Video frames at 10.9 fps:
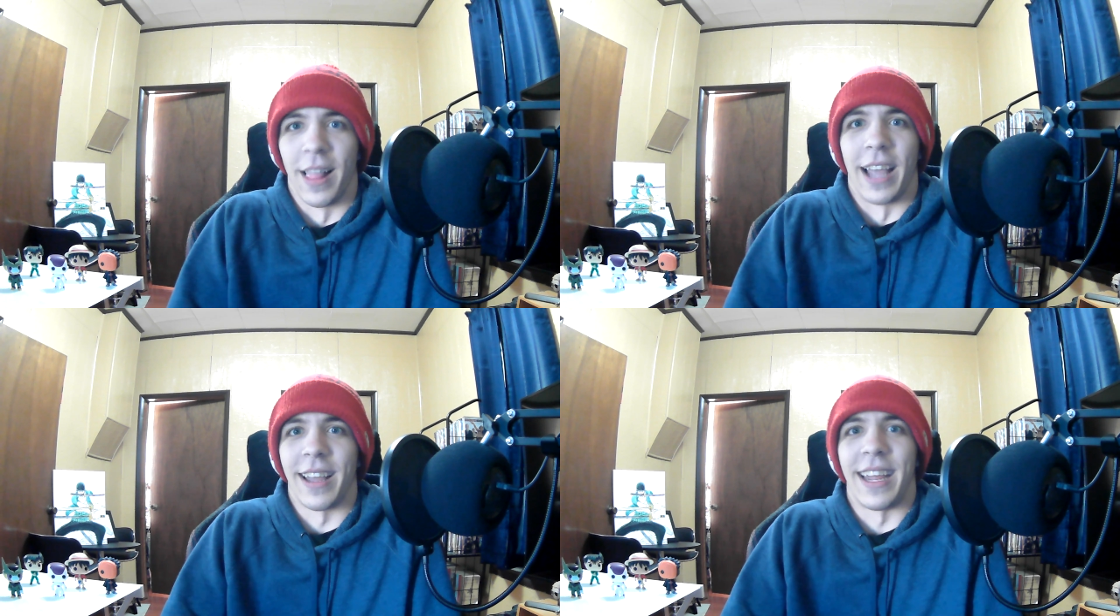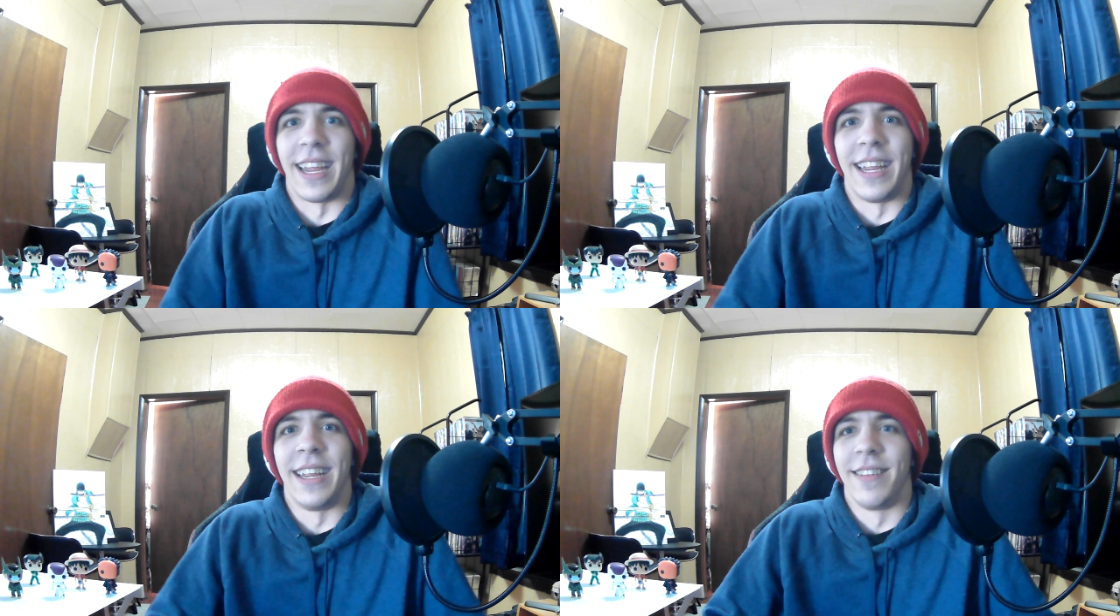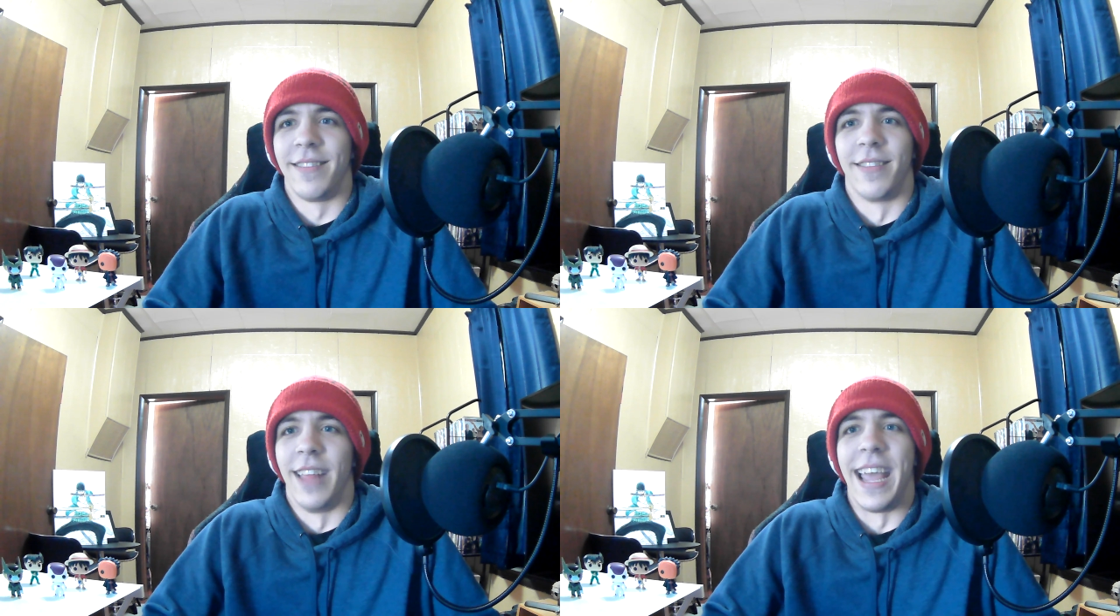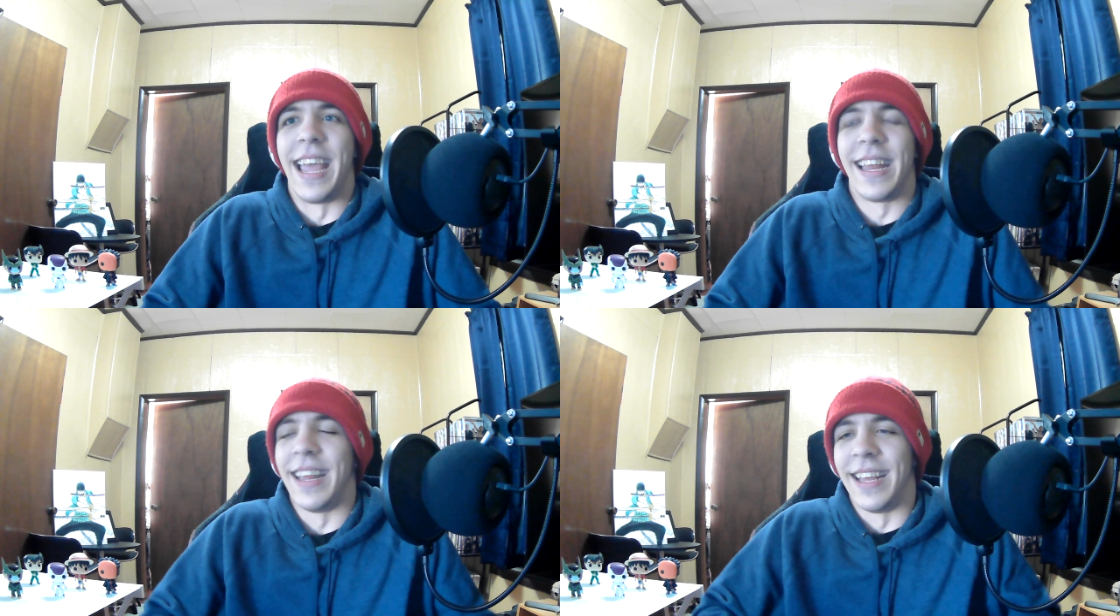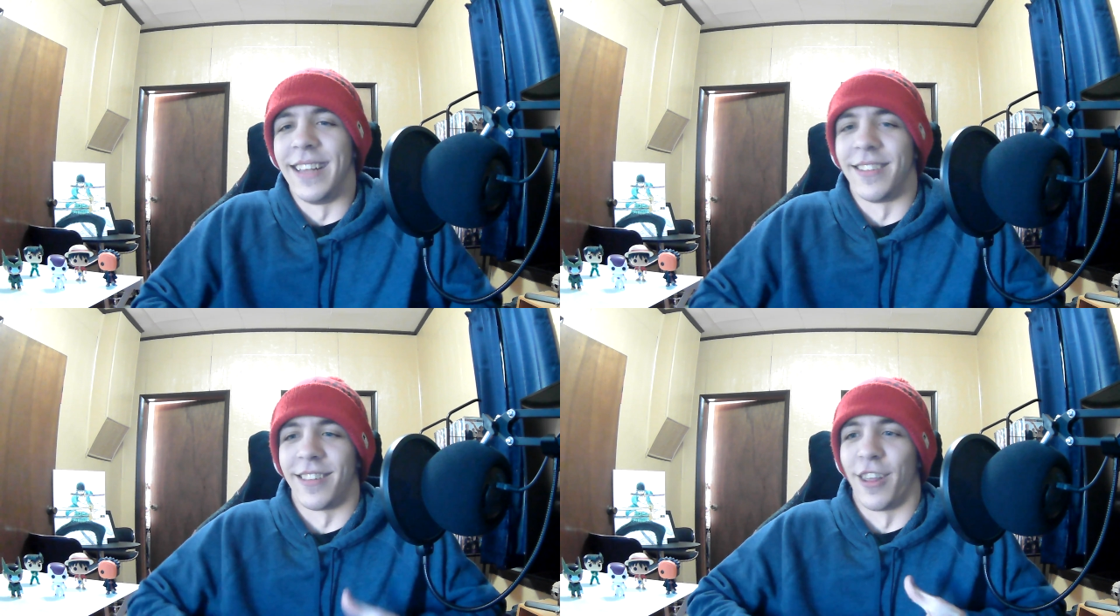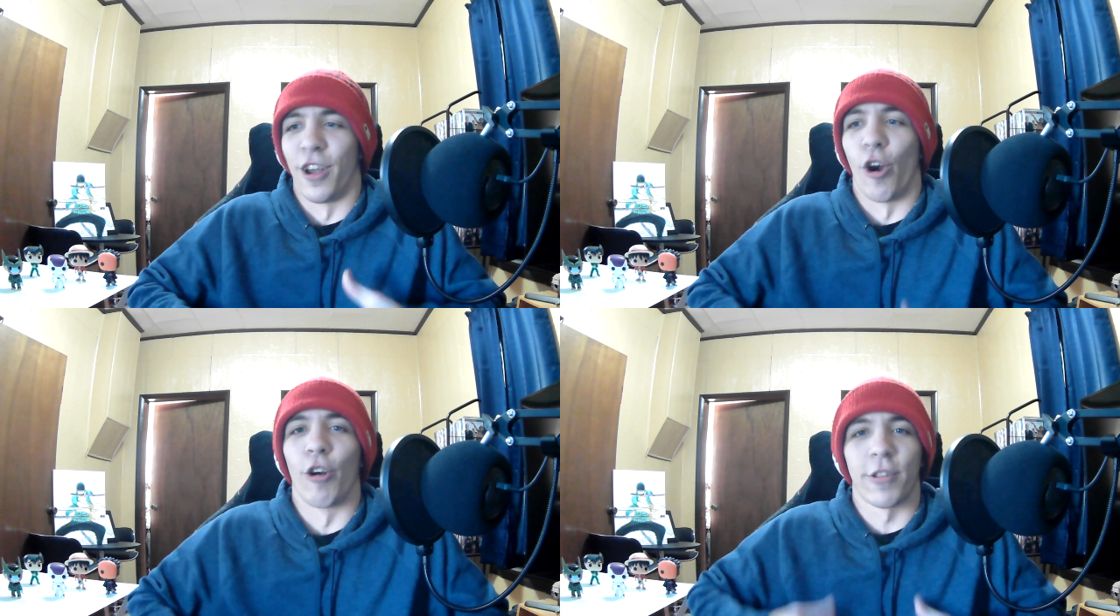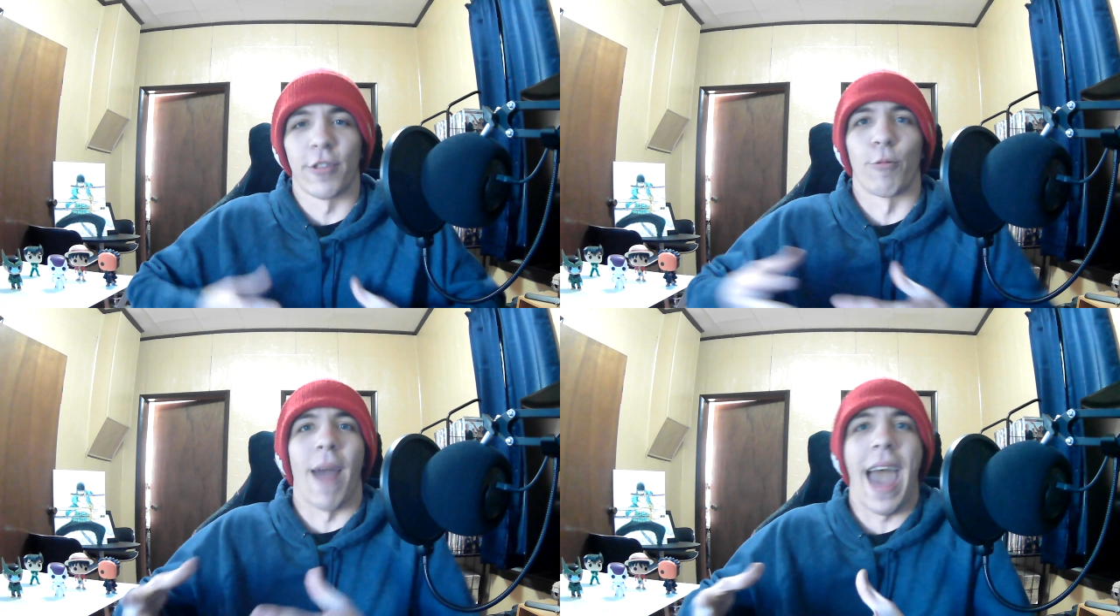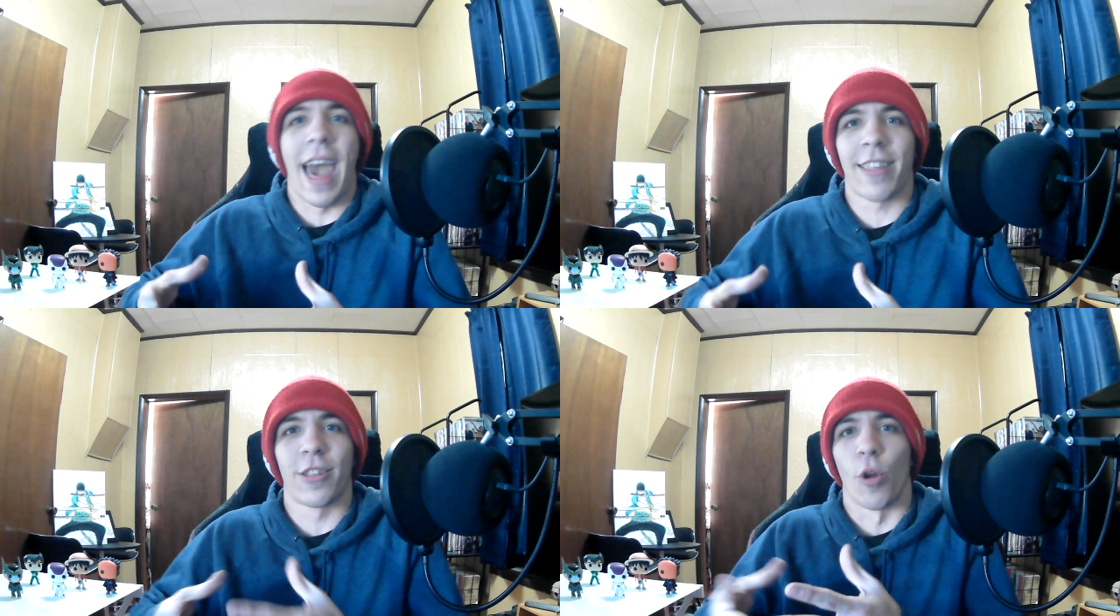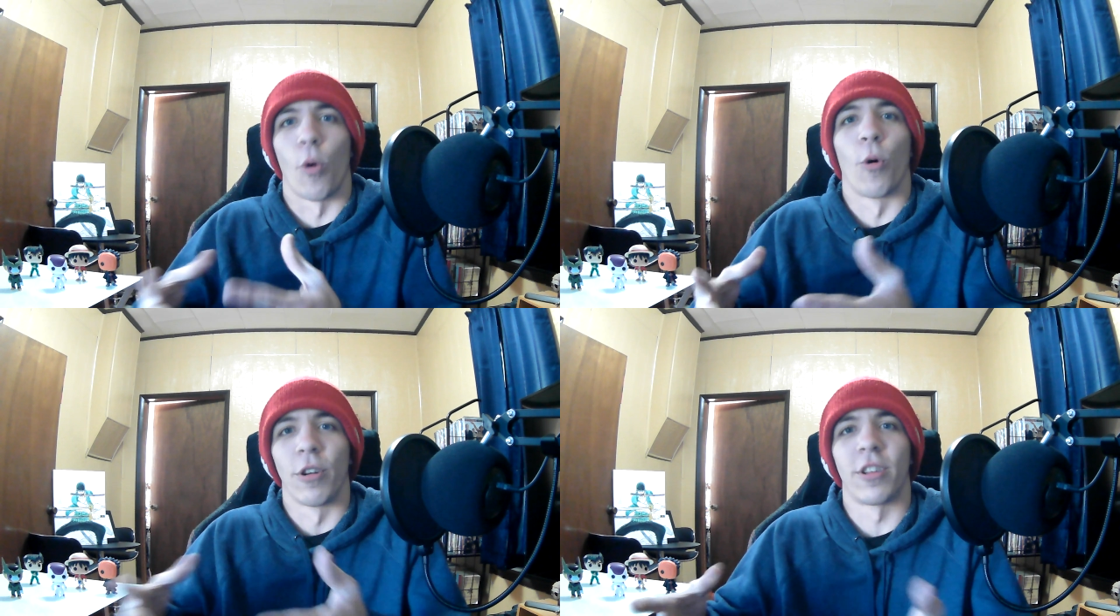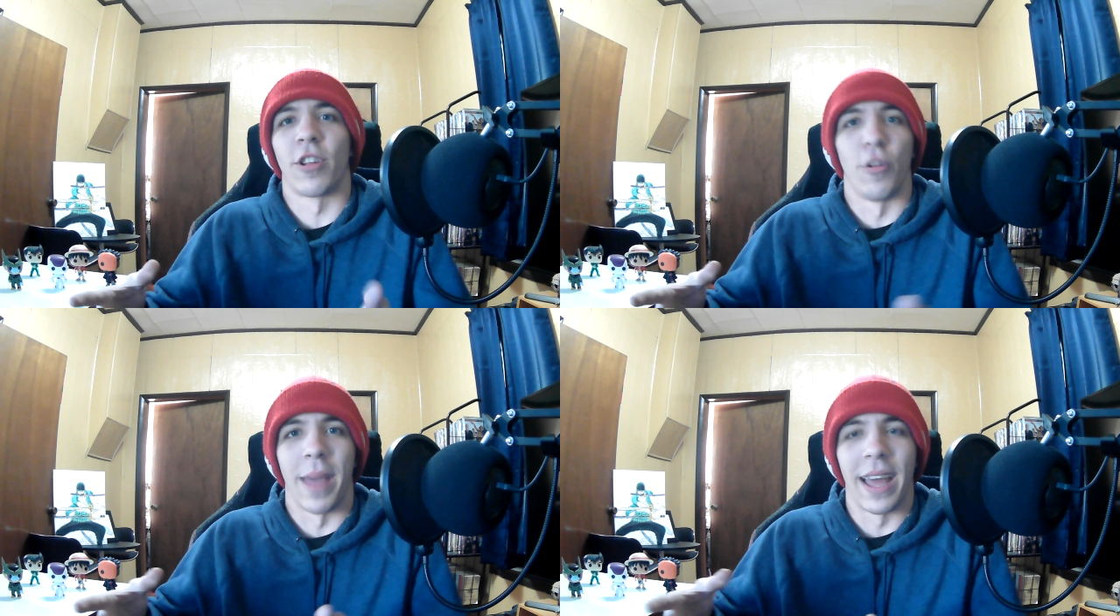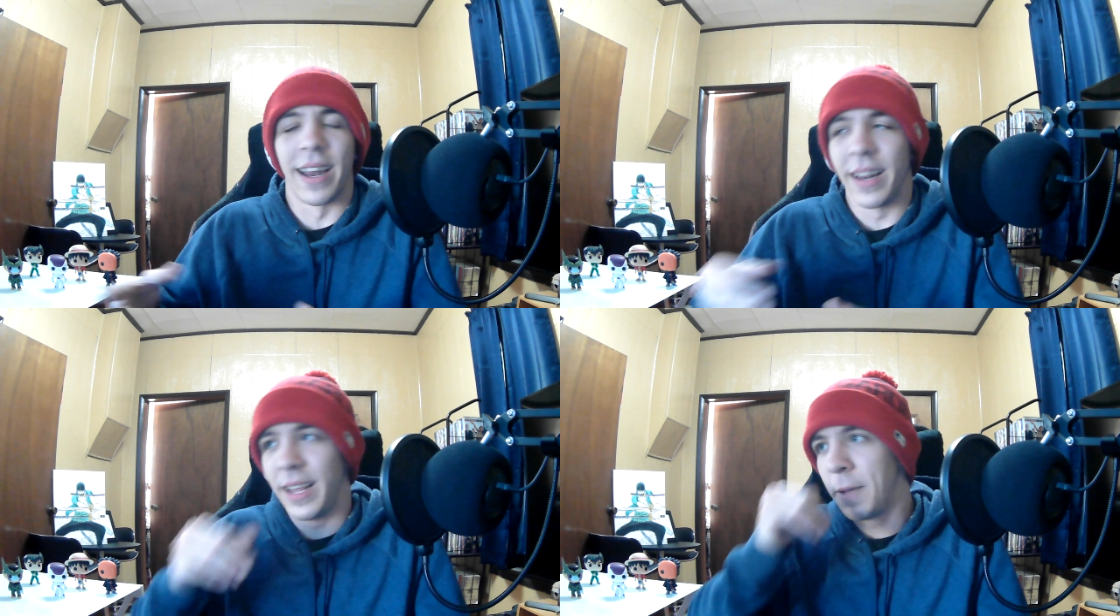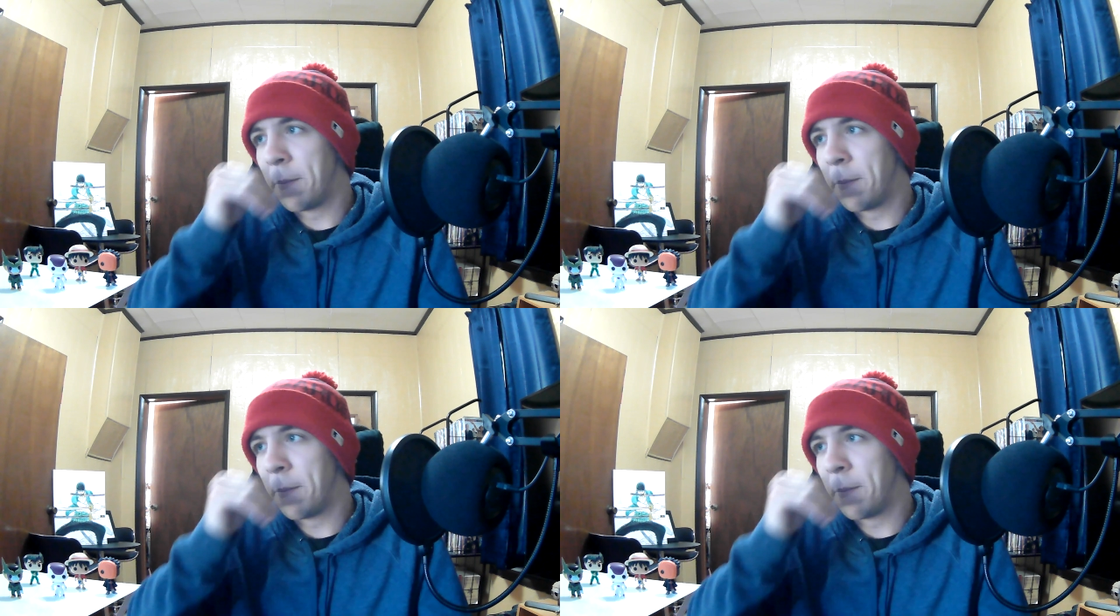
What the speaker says: It is the Earth's wrath towards humanity.